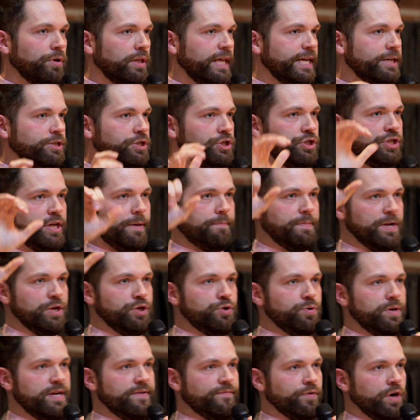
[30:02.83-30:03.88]
relationship in
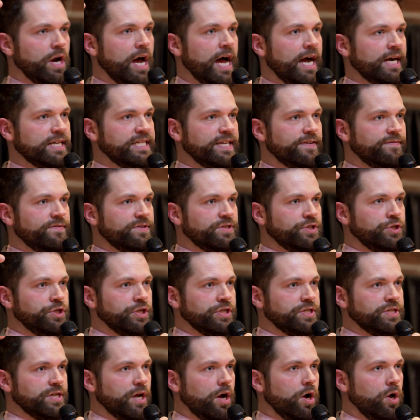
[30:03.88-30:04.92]
two different octaves,
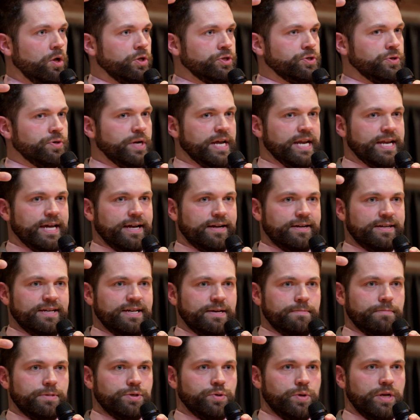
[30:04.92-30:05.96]
just alternating
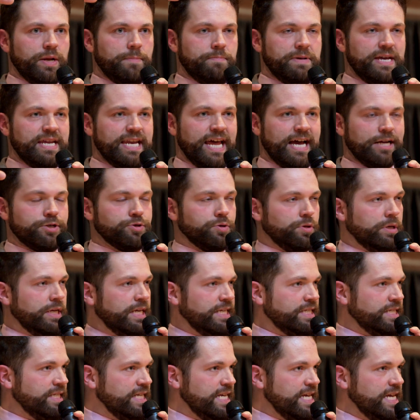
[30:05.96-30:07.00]
between a B natural and
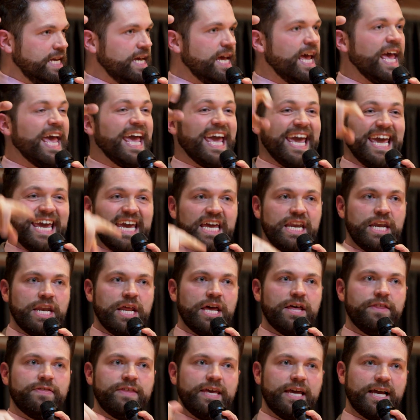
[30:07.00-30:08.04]
a C
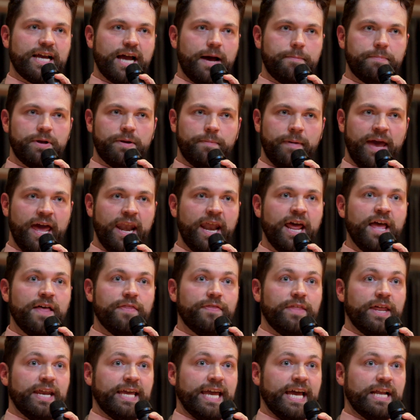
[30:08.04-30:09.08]
in the accompaniment
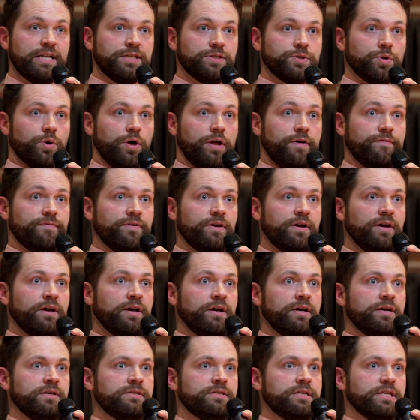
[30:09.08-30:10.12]
that again sort of
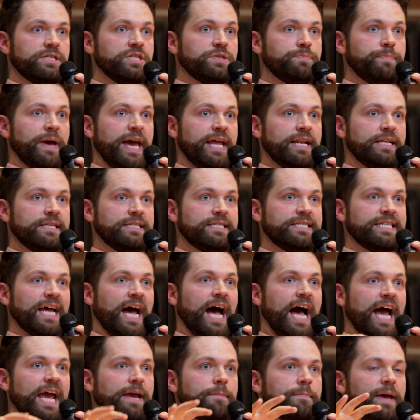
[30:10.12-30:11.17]
suspends
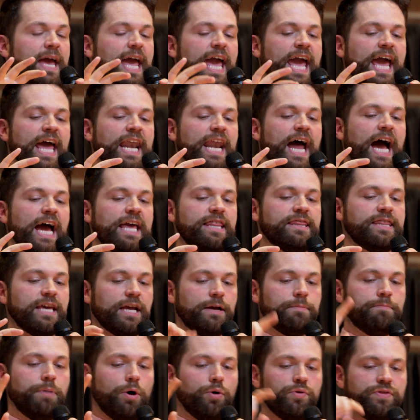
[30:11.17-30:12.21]
time, and I
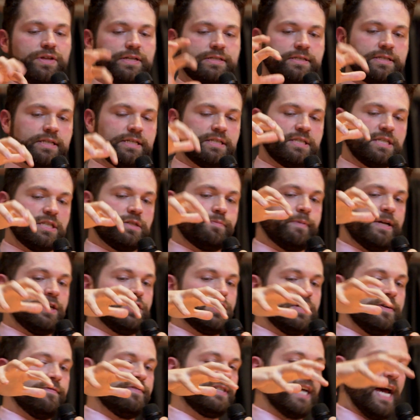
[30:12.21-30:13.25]
think both it's the
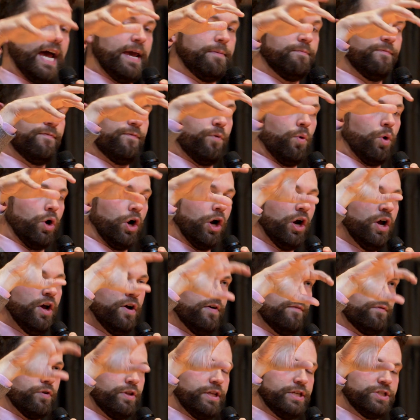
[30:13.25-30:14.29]
suspension of time for,
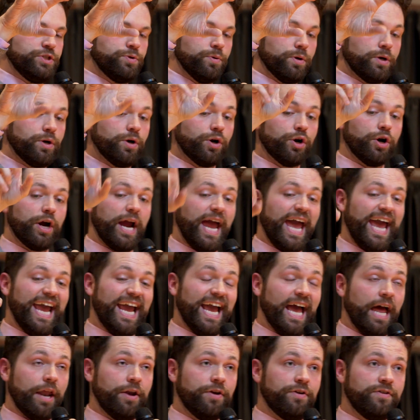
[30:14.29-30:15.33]
for this to occur
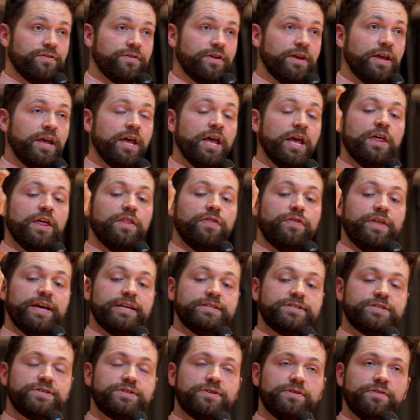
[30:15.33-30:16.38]
and
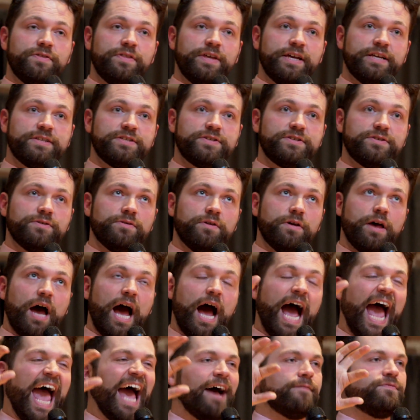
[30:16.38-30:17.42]
this this
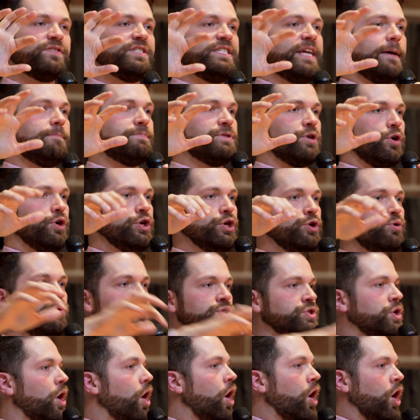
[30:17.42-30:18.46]
half steps are
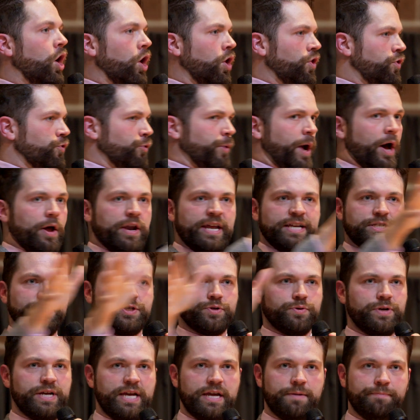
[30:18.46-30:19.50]
used all throughout
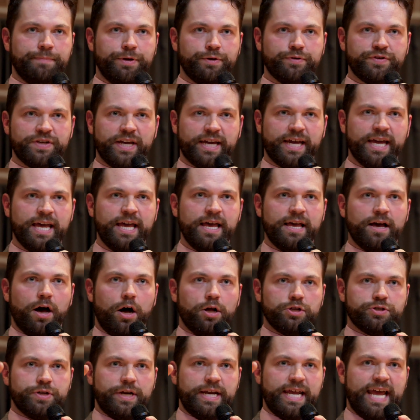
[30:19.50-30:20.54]
history in music,
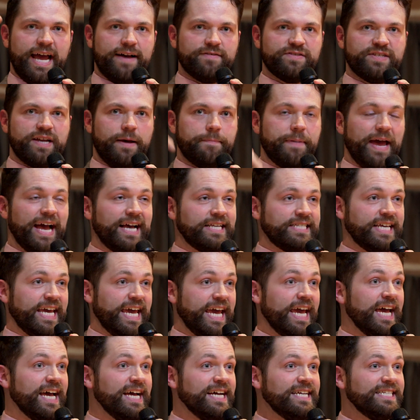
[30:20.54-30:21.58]
alternating half step as
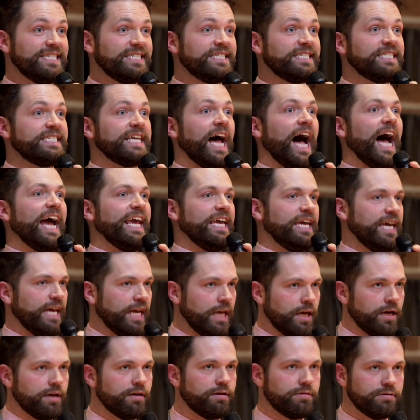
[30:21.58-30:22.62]
a
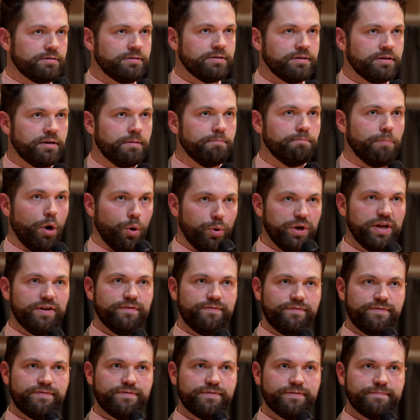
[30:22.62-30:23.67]
sighing
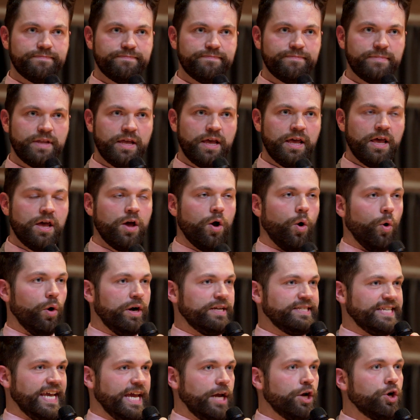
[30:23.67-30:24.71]
motive or
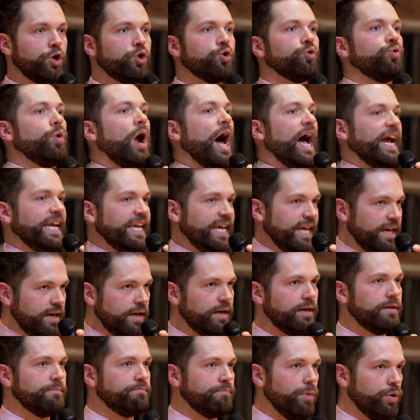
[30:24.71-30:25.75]
as a crying
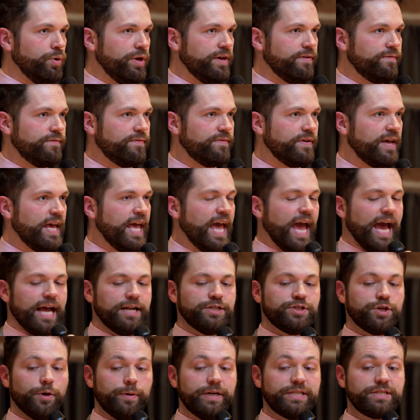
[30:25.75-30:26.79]
motive.
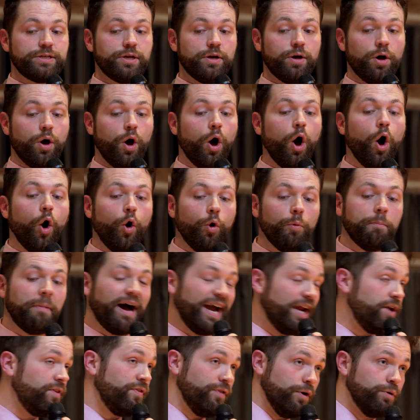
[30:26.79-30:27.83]
And so it's oh
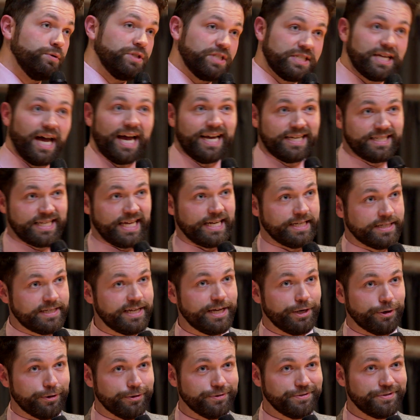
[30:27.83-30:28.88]
might those sighs and
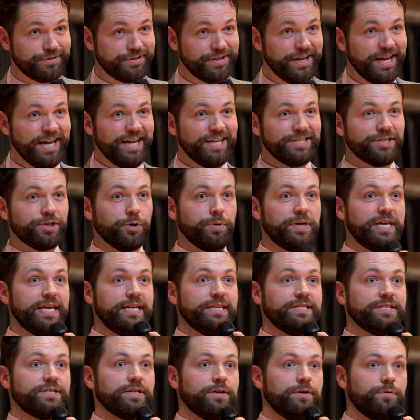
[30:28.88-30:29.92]
tears. So
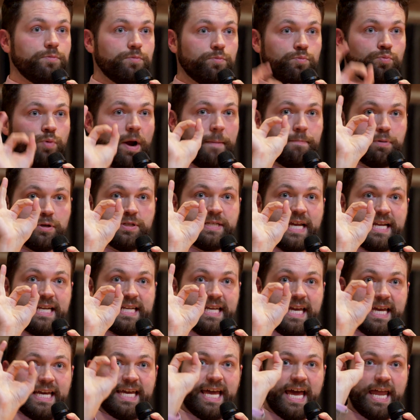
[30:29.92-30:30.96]
he's
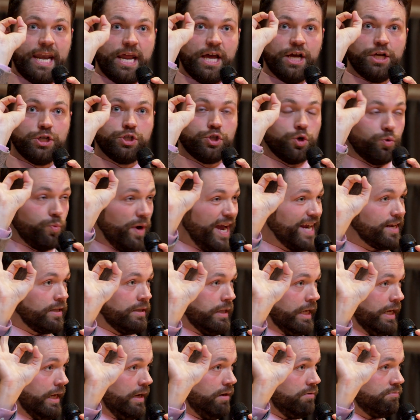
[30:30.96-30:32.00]
representing again
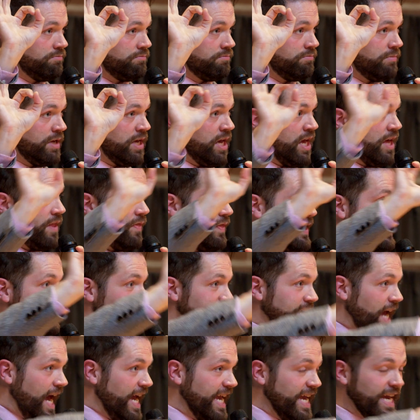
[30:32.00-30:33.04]
directly the
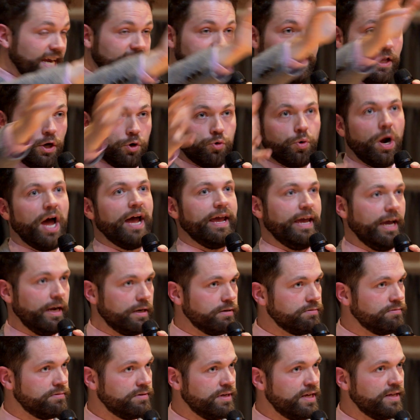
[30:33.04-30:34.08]
sighing and the
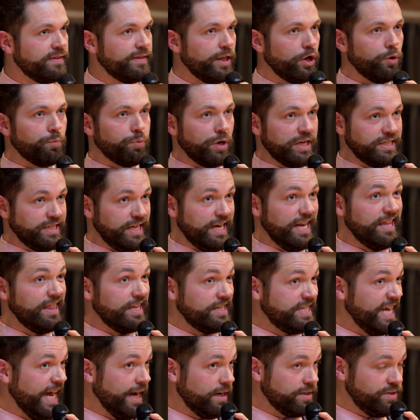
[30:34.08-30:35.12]
crying that are present in the
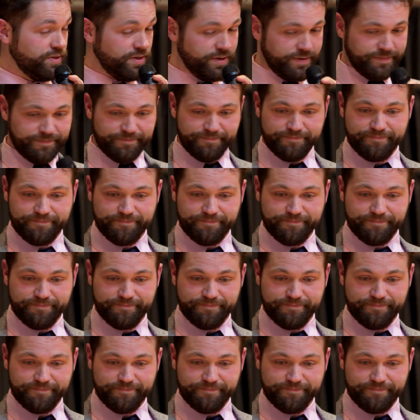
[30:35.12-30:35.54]
text.